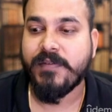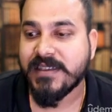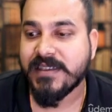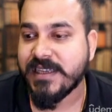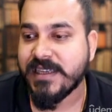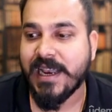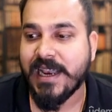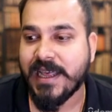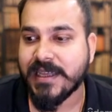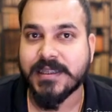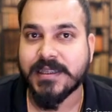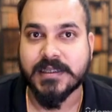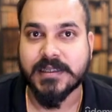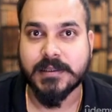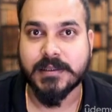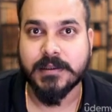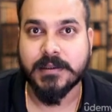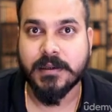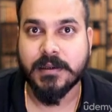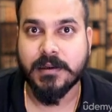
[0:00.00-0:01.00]
If I say like
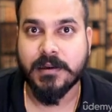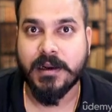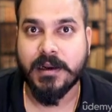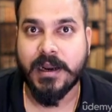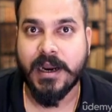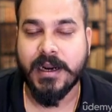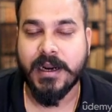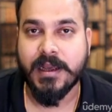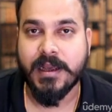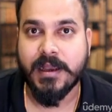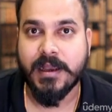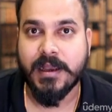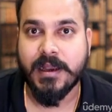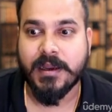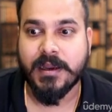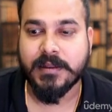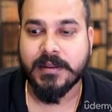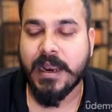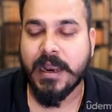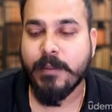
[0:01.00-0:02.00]
this, right,
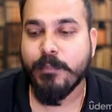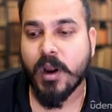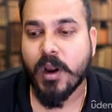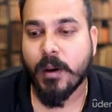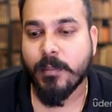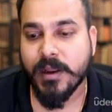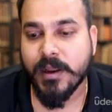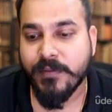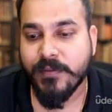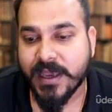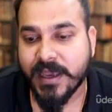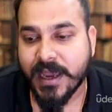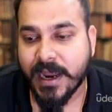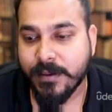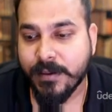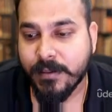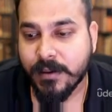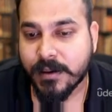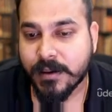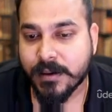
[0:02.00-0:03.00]
then probably we
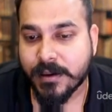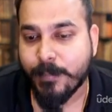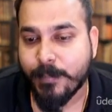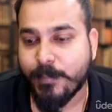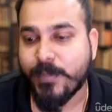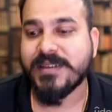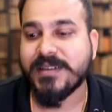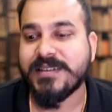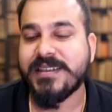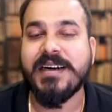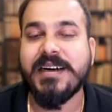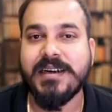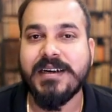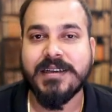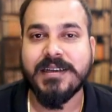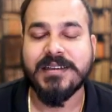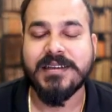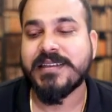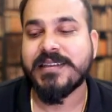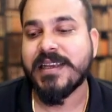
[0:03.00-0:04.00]
can
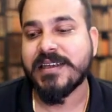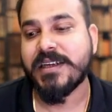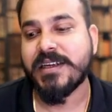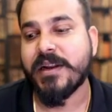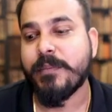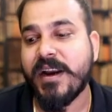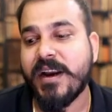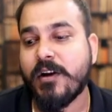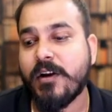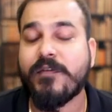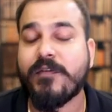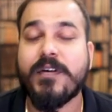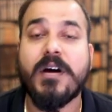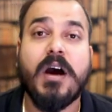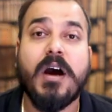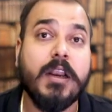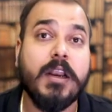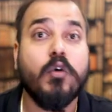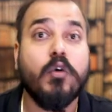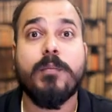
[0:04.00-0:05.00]
represent this estimate of
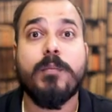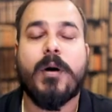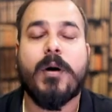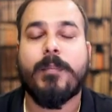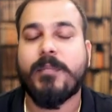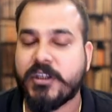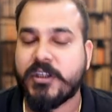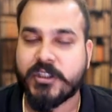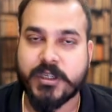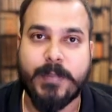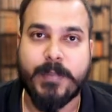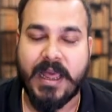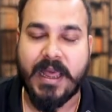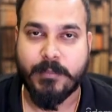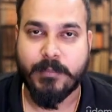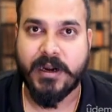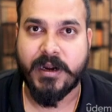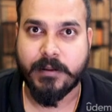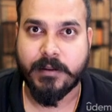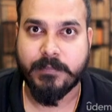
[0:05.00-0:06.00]
an unknown population
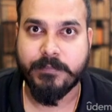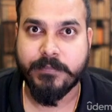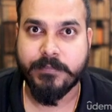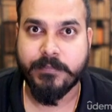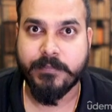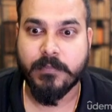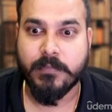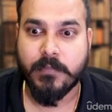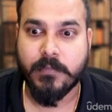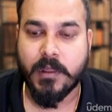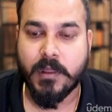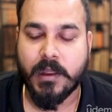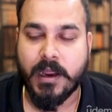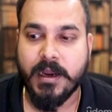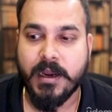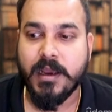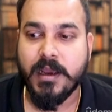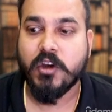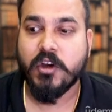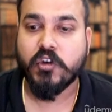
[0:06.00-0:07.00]
parameter,
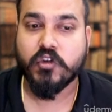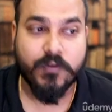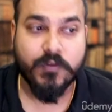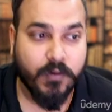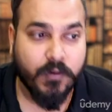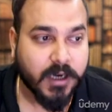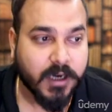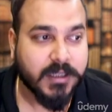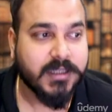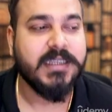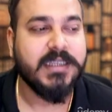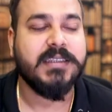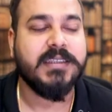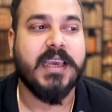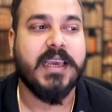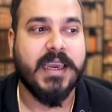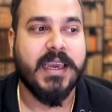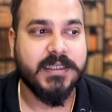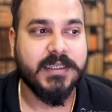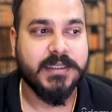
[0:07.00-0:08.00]
right? So for
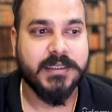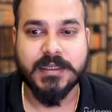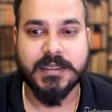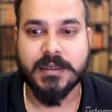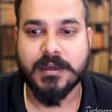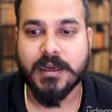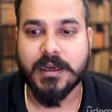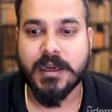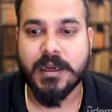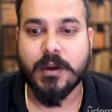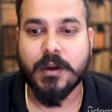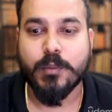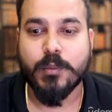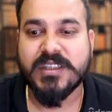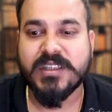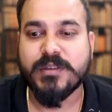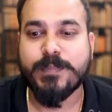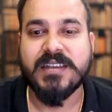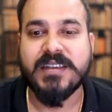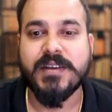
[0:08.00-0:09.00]
this case,
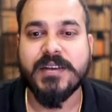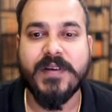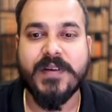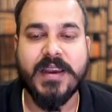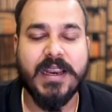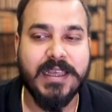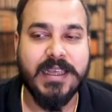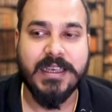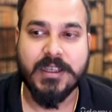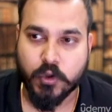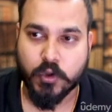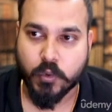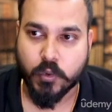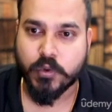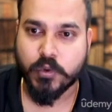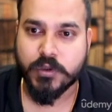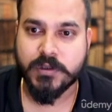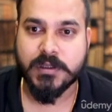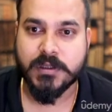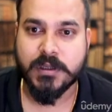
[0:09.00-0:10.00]
we specifically
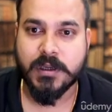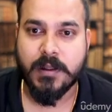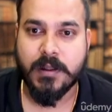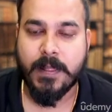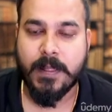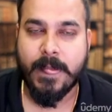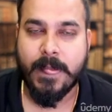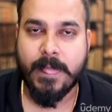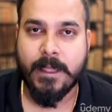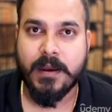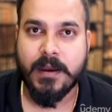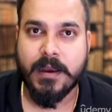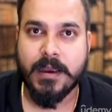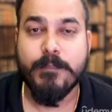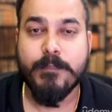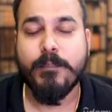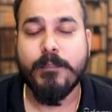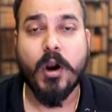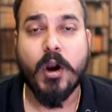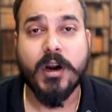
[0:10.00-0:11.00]
use
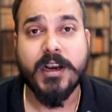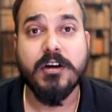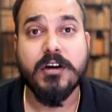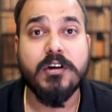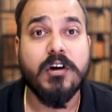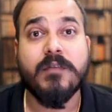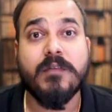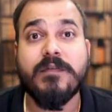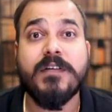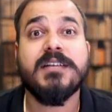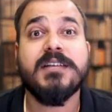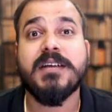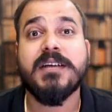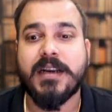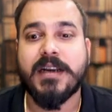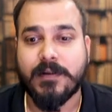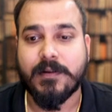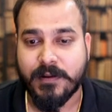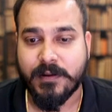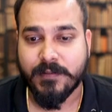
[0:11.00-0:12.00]
important
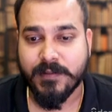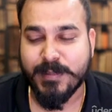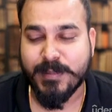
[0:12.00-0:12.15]
confidence interval.